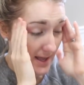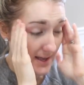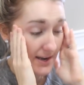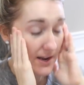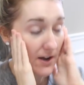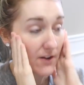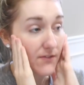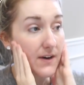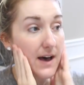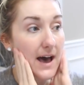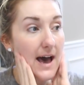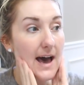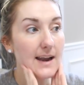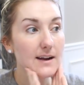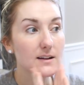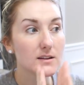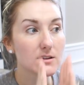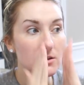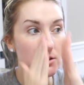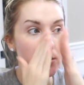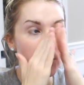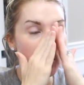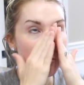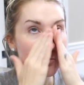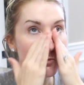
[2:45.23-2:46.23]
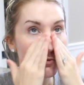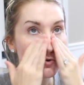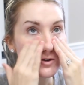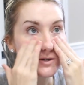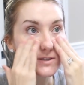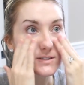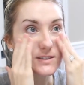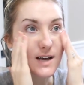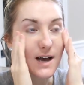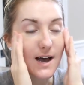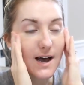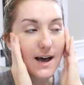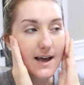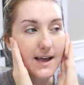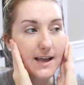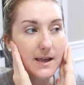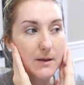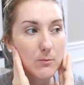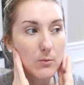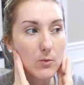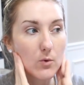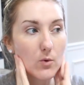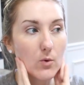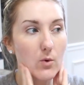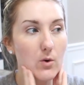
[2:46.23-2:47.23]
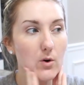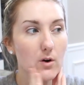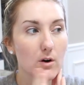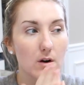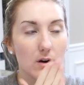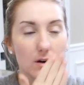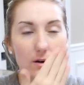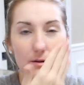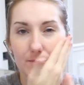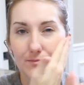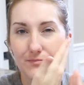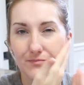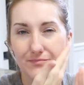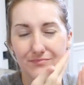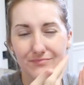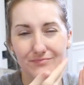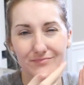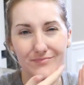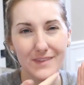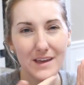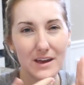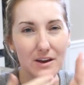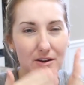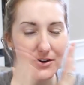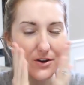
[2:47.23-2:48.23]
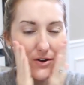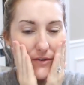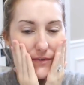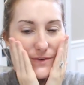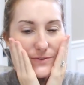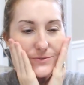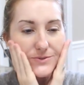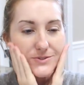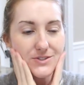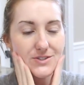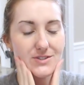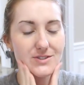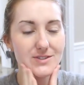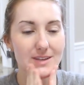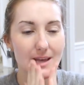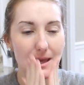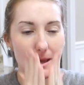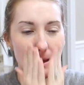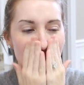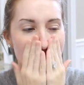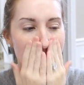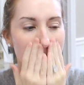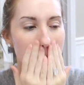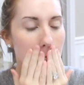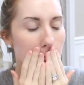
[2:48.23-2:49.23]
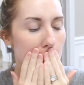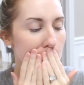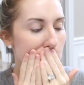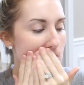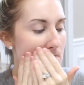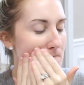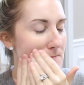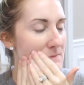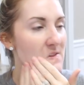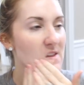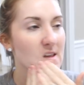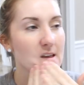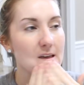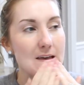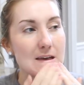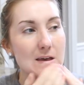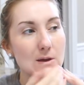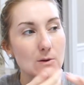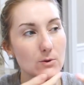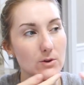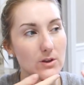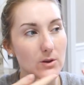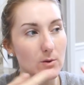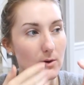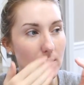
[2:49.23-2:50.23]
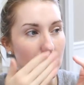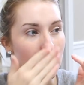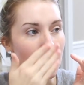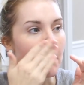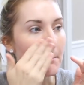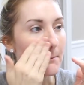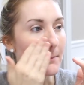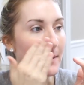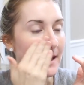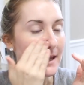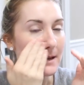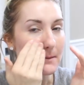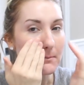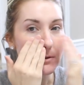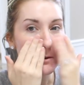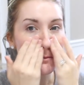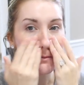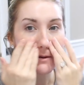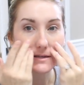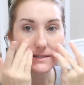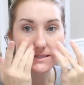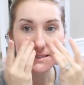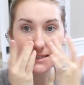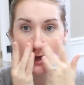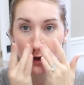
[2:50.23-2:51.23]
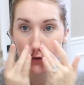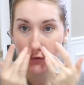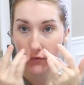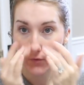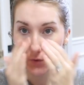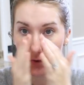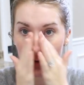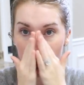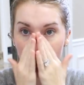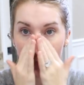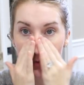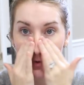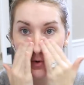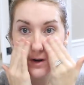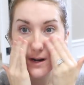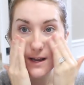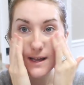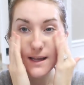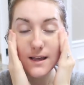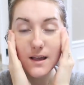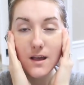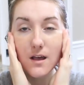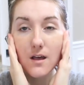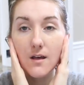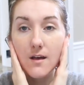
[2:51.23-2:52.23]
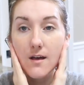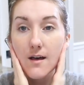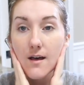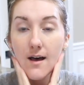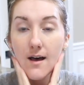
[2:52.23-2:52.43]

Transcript: Now, if I had a little more time, or I don't know, if I was just like really wanting to pamper myself one morning,